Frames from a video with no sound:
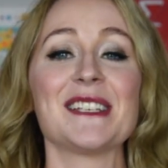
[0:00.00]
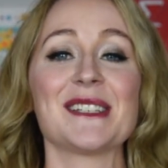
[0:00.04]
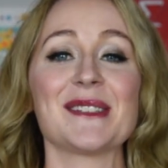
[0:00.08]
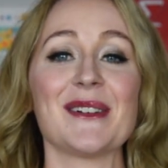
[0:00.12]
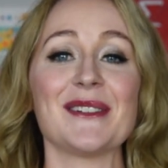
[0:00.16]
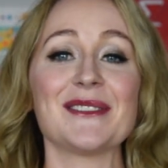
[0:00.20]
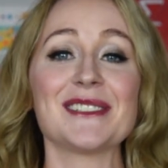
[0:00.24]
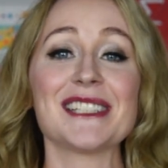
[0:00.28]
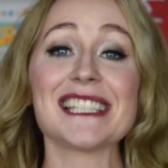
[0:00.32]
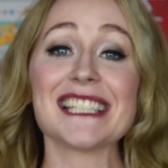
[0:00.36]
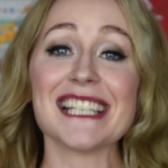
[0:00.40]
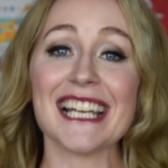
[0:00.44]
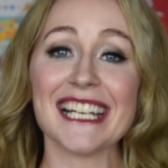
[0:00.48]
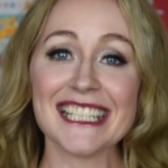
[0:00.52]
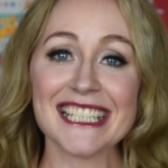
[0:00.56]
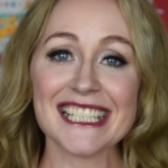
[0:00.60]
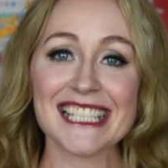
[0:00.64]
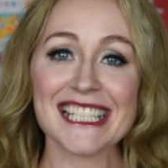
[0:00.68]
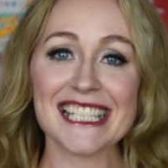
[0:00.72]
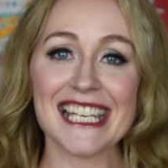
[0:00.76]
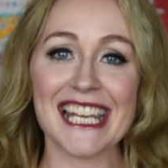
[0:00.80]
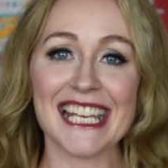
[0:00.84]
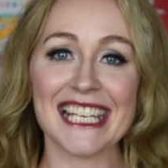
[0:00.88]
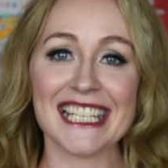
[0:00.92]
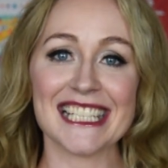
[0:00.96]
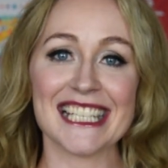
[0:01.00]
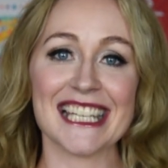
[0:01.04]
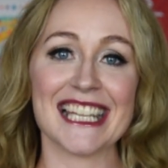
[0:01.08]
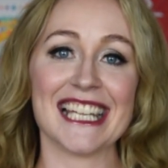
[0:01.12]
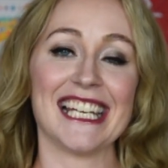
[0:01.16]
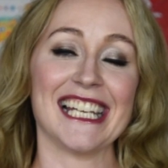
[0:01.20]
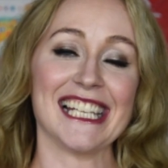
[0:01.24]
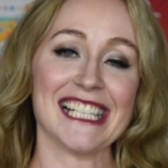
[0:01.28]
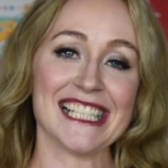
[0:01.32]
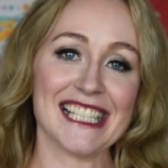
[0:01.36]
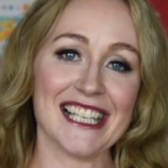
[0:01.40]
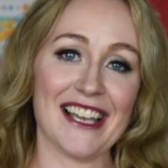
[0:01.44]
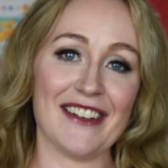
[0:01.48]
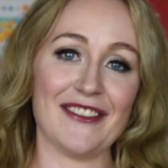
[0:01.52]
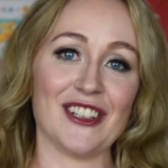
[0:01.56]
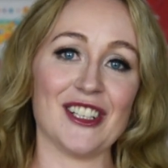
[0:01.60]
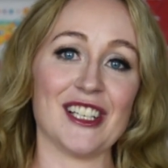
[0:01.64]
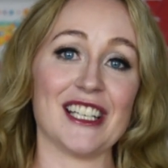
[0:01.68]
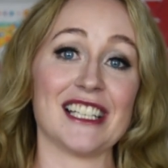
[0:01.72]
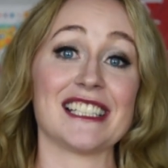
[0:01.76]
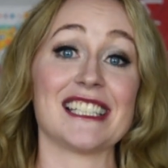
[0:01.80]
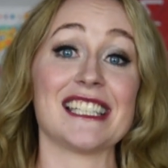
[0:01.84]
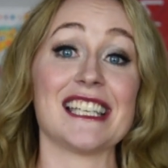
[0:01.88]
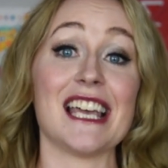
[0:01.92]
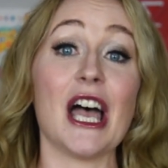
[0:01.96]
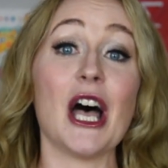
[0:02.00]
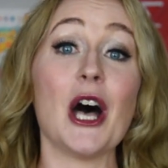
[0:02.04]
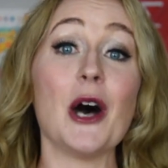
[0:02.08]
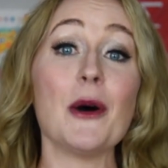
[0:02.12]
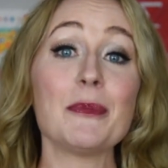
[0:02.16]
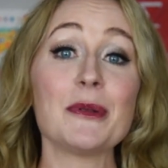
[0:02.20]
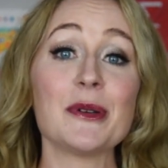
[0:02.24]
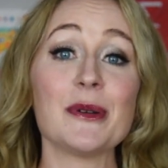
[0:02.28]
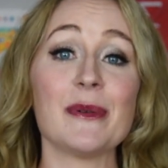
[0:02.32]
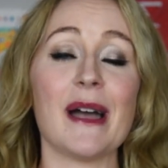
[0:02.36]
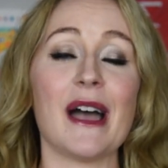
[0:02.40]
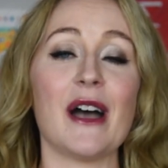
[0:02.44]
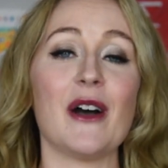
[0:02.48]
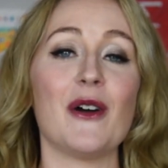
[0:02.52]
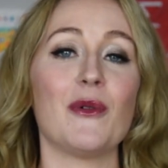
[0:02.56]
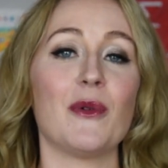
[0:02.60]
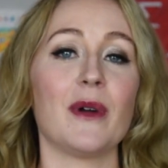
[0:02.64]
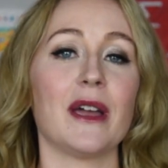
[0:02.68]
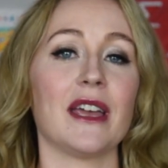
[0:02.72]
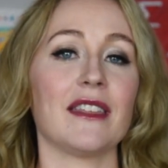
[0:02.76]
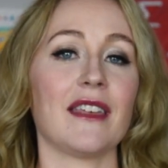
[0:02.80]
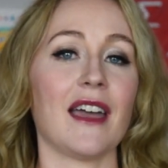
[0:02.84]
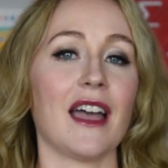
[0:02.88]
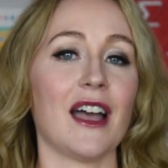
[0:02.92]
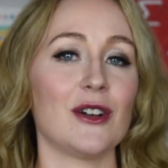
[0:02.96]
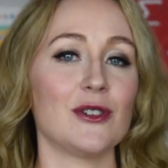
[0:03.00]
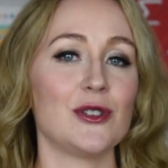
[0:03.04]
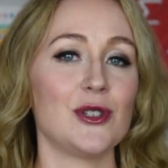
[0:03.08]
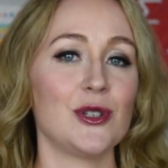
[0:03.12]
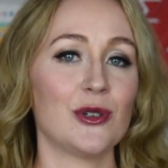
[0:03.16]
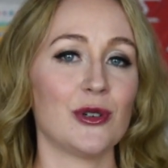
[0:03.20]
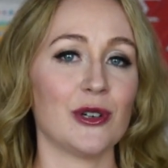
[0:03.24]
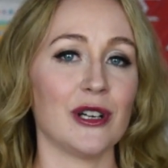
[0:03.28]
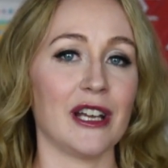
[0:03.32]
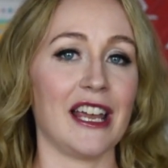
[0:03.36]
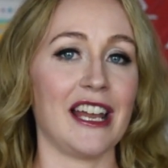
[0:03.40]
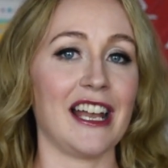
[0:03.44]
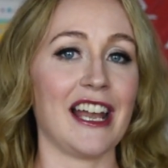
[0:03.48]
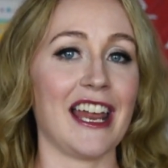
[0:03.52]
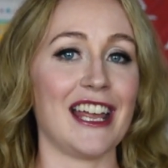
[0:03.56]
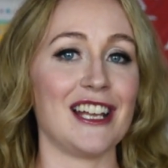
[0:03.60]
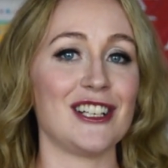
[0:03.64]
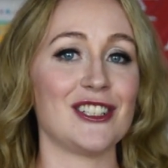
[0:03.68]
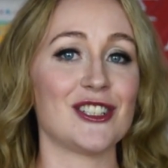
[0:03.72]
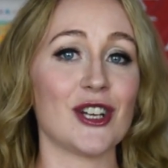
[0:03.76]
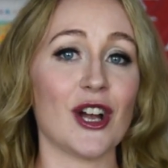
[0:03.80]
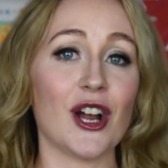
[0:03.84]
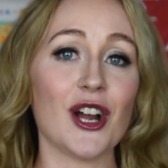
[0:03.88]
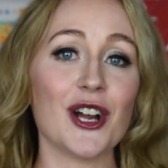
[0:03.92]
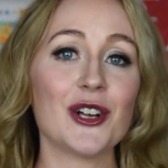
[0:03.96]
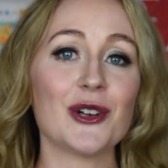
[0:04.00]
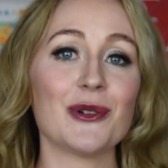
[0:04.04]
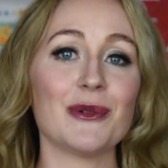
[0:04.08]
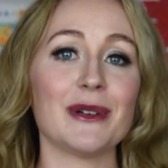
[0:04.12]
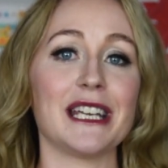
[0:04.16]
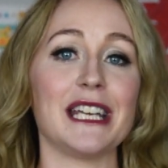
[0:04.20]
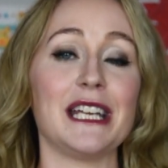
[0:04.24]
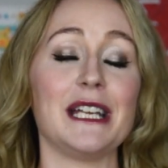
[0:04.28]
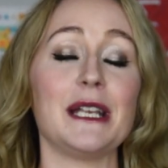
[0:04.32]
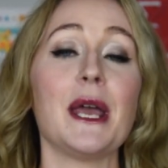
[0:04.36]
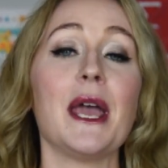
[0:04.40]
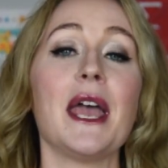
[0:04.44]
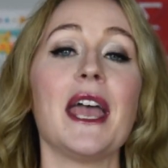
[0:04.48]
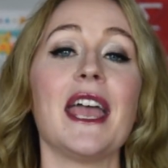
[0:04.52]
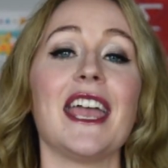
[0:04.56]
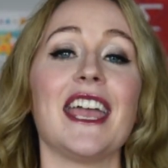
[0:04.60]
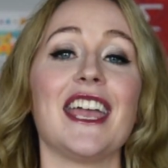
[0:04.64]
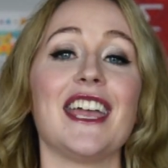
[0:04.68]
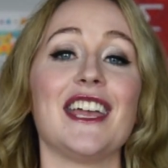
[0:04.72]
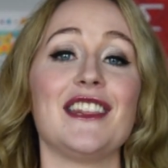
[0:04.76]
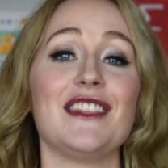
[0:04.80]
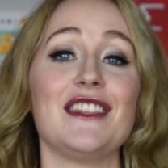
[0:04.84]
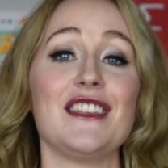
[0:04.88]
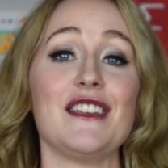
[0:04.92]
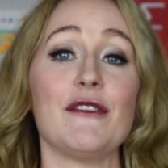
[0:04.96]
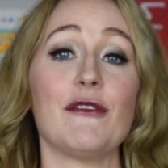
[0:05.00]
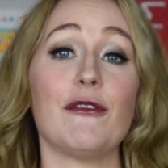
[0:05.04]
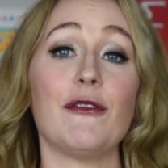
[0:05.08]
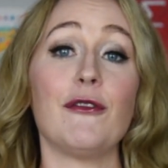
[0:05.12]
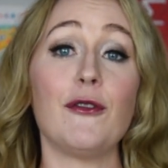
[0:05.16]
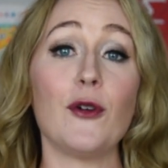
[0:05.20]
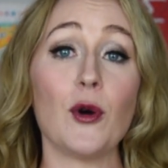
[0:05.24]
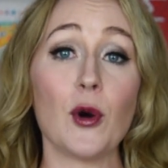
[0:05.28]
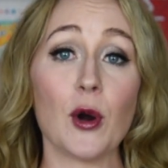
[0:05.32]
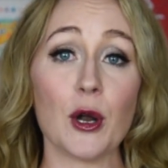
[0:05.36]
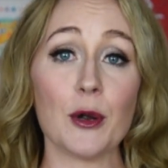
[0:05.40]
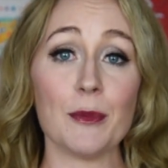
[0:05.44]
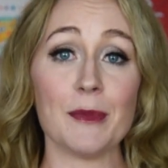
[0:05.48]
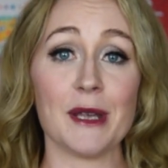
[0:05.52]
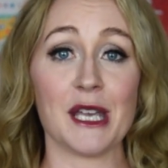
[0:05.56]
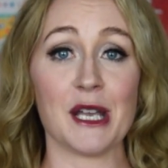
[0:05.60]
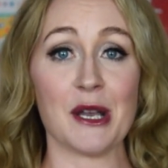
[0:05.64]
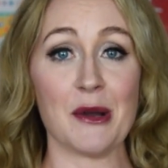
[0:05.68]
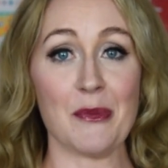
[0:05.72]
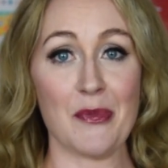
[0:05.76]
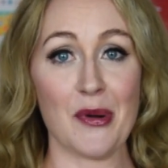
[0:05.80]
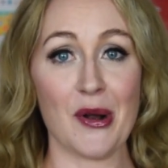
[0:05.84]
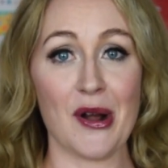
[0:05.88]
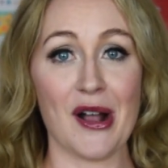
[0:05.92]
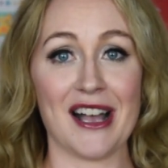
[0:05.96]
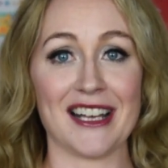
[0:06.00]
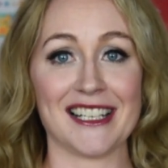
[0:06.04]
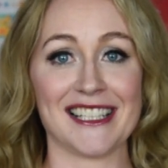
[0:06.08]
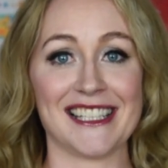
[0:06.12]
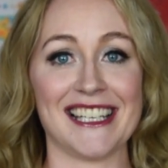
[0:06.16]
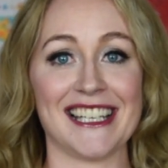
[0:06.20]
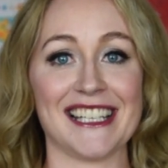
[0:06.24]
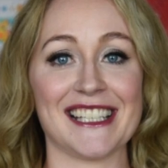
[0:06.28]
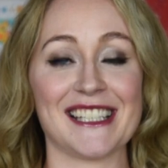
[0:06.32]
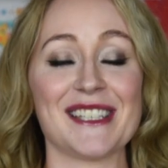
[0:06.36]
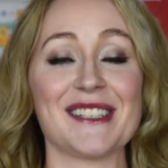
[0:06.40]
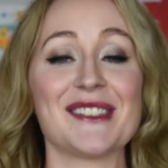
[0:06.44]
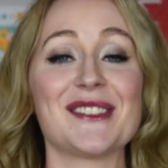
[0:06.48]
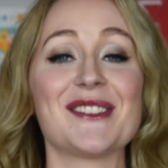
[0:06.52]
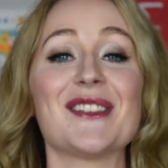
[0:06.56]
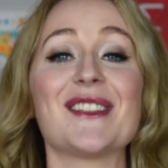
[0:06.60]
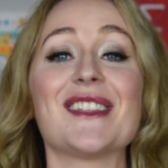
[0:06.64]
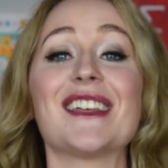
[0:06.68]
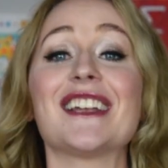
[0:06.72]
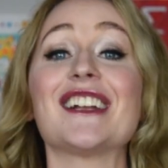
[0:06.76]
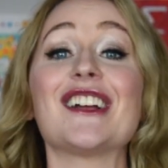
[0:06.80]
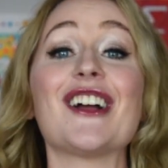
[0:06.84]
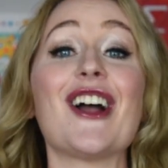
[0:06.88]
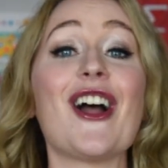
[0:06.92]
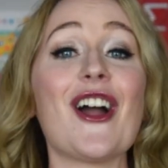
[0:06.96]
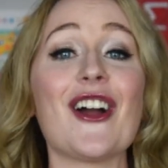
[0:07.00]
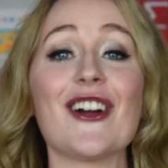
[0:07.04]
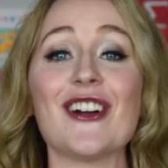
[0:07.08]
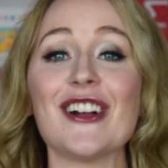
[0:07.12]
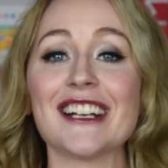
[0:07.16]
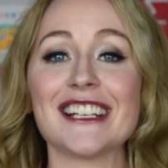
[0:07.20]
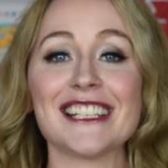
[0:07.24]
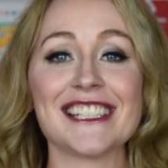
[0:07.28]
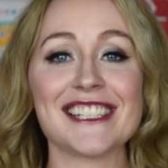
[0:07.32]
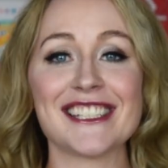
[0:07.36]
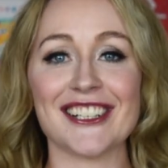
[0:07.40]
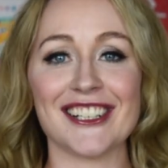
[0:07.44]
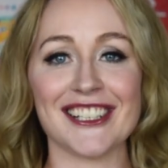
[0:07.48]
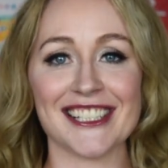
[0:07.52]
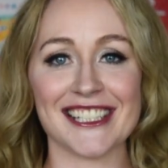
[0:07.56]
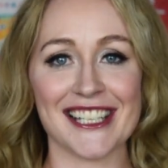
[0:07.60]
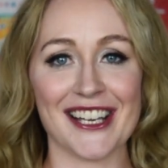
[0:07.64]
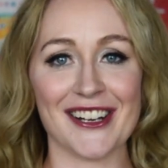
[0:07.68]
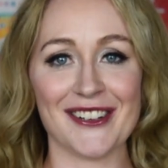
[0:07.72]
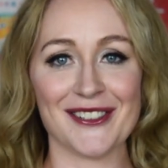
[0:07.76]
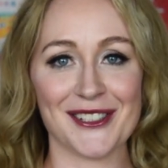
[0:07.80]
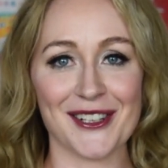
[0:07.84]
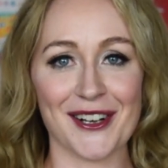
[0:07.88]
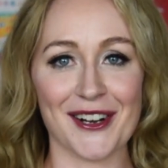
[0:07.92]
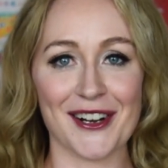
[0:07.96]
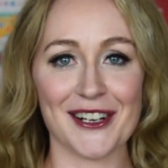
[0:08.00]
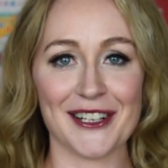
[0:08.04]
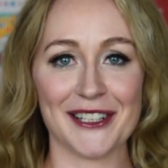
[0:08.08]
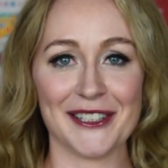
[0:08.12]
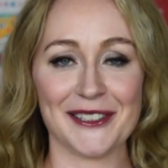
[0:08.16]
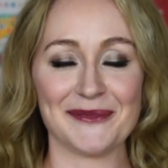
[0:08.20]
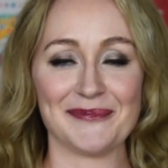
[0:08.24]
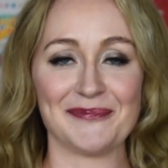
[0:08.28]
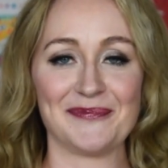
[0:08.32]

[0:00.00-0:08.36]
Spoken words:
So I've decided to take it to the next level and to help you out with how to create a dark reed in the forming process so that it already starts out dark.